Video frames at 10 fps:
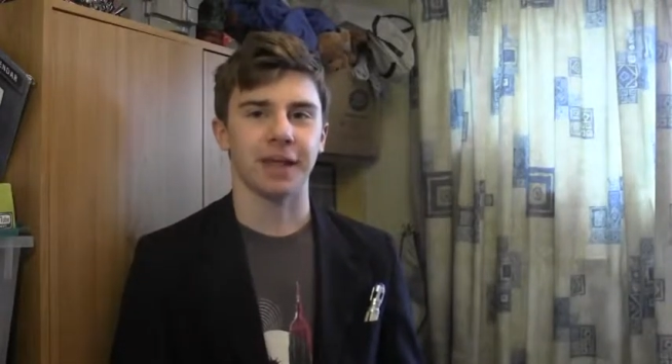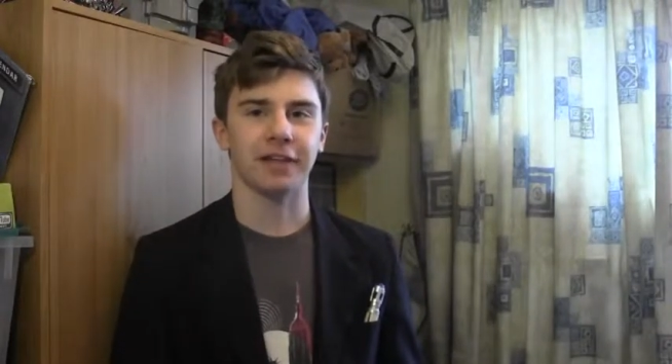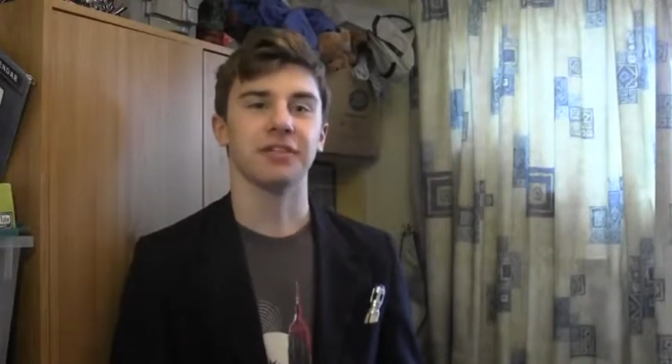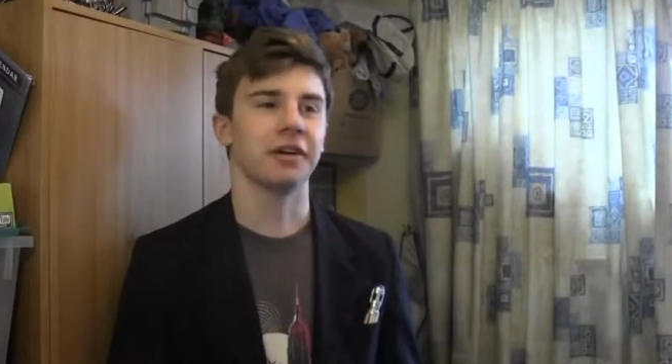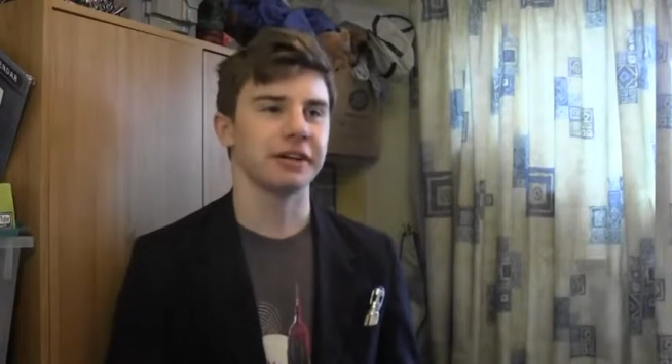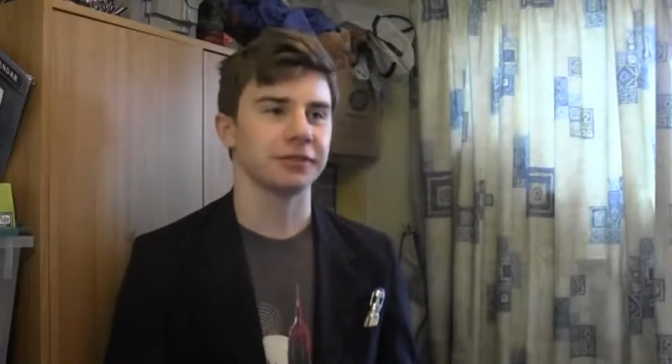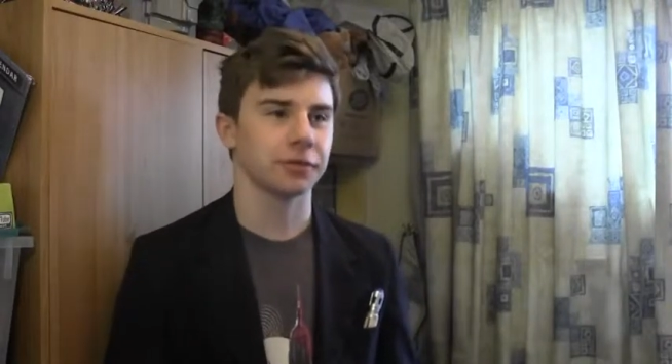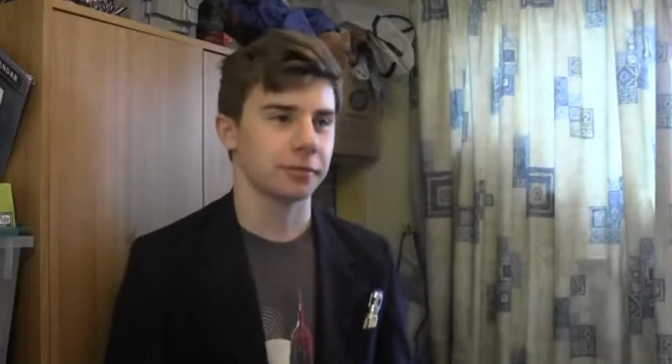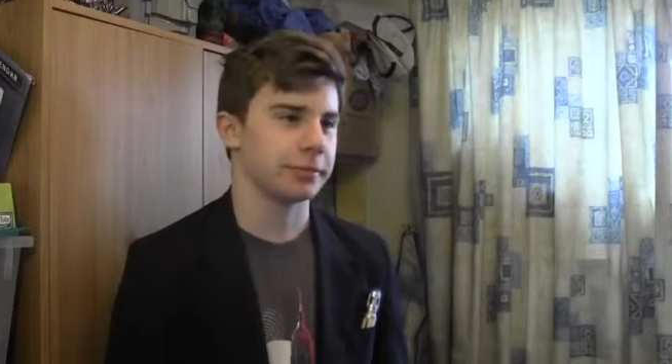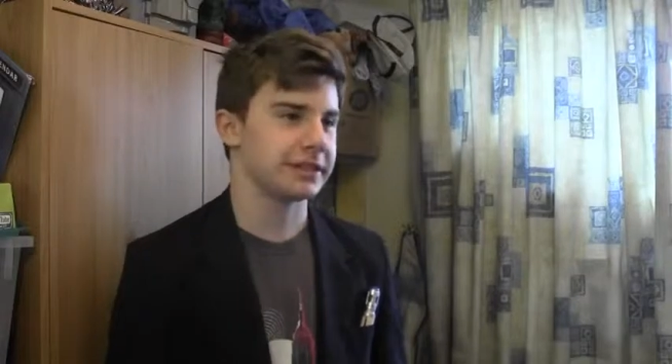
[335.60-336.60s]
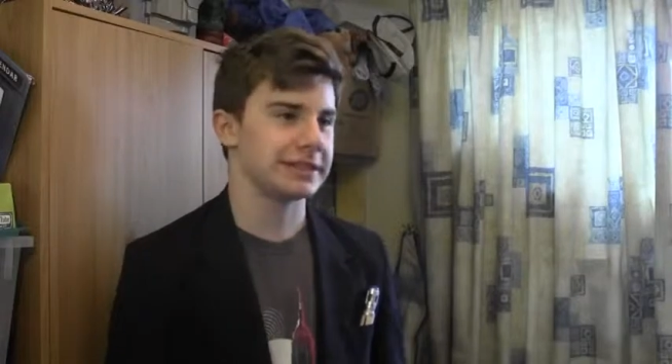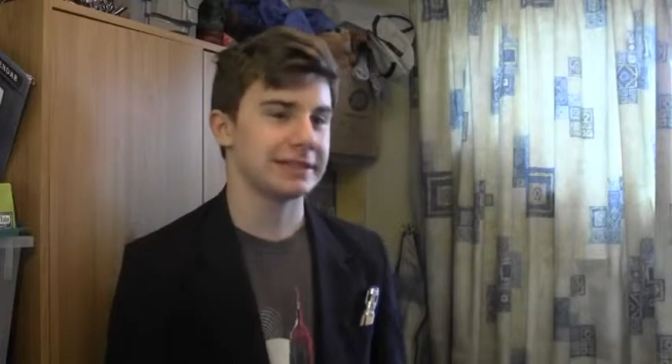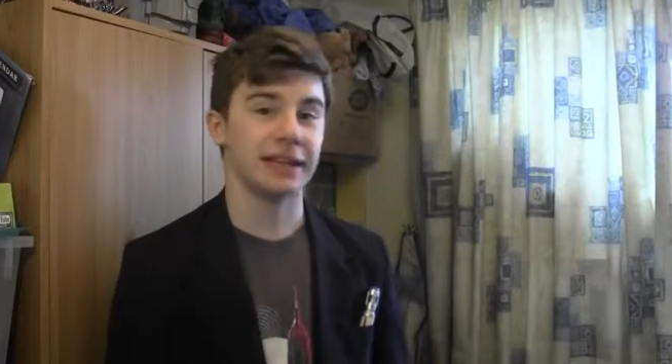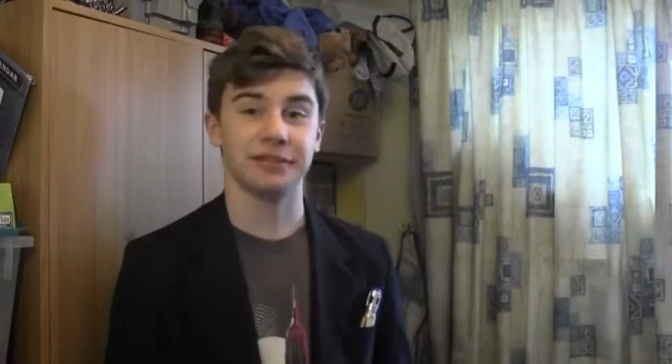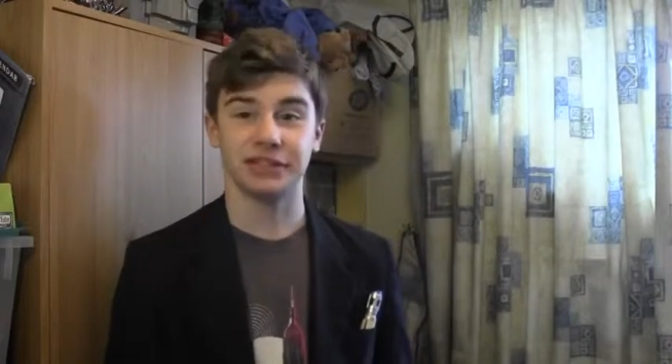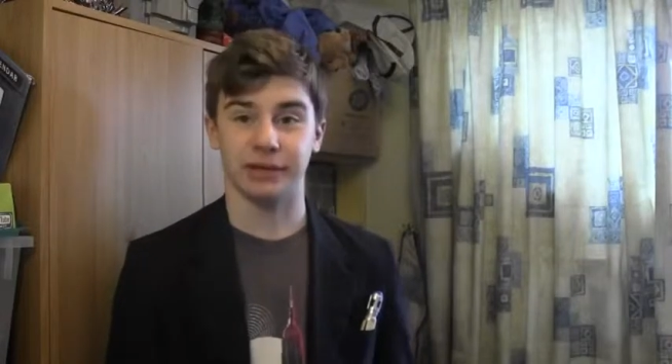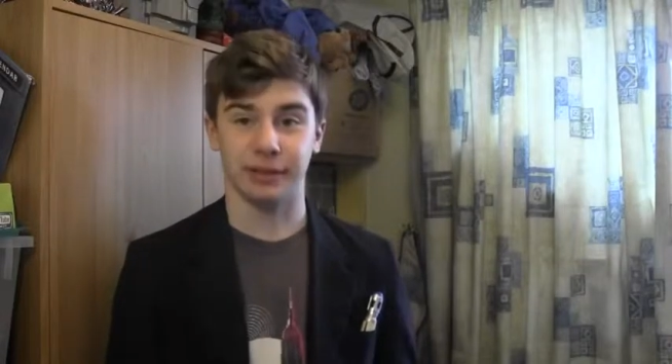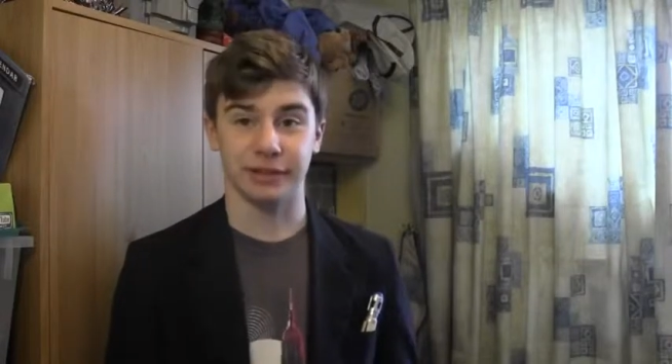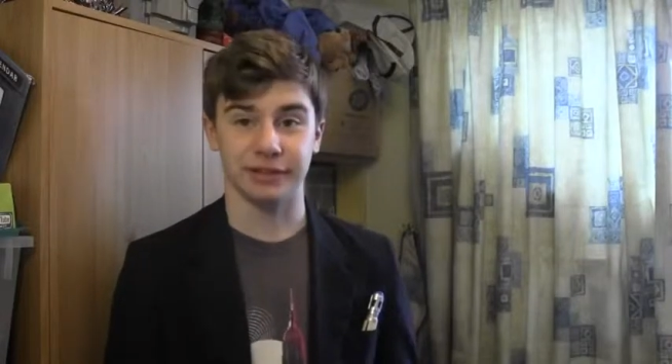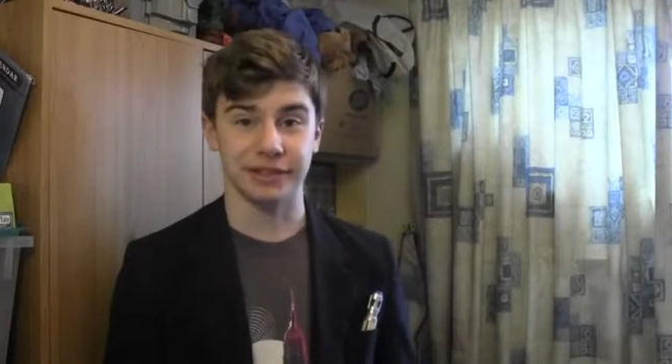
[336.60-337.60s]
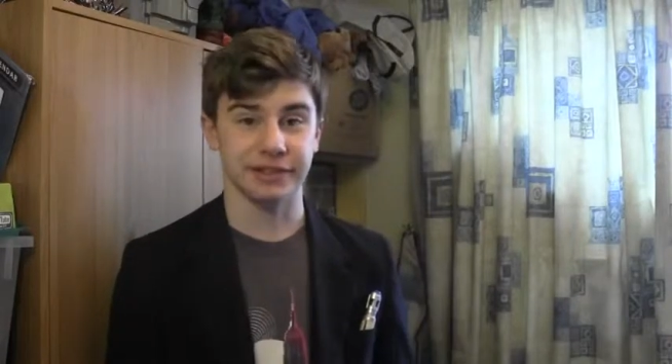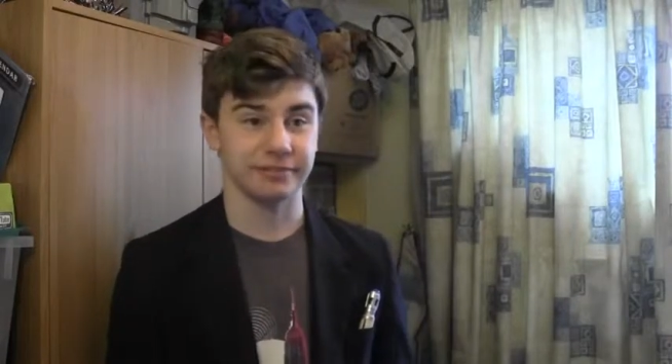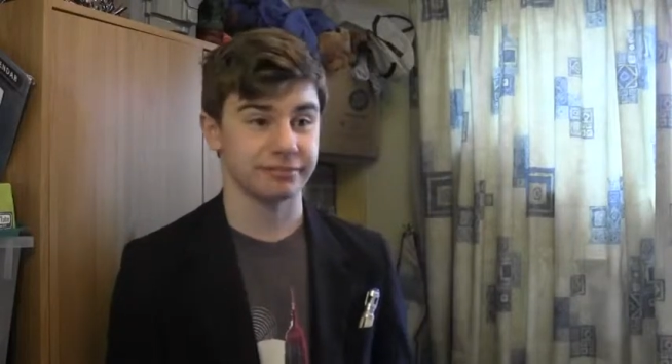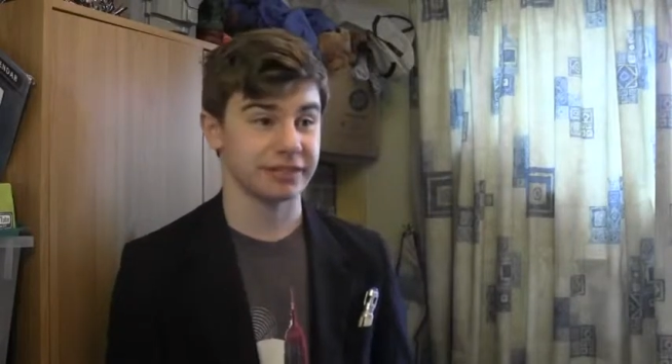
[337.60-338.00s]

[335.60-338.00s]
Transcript: Aside from his television appearances.